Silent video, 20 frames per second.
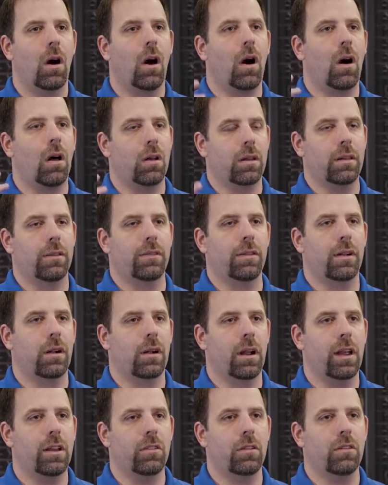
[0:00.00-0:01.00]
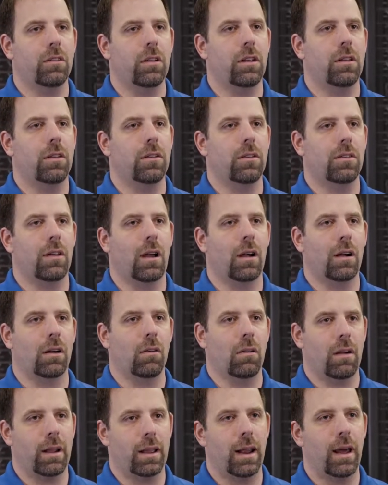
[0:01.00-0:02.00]
All configuration changes are
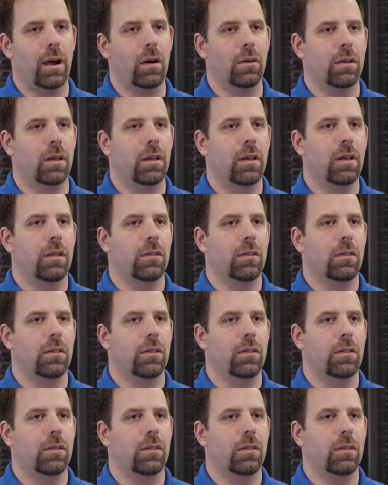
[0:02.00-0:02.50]
grayed out,